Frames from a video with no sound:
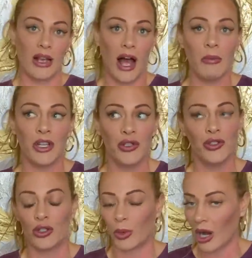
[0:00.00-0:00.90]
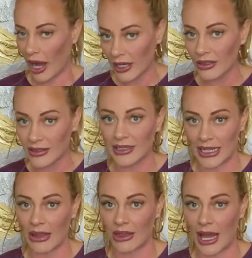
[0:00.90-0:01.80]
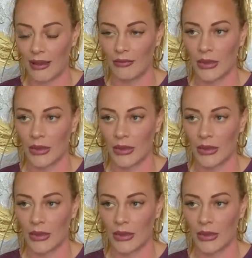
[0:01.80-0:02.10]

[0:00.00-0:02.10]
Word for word: I'm a YouTuber. I honestly get that.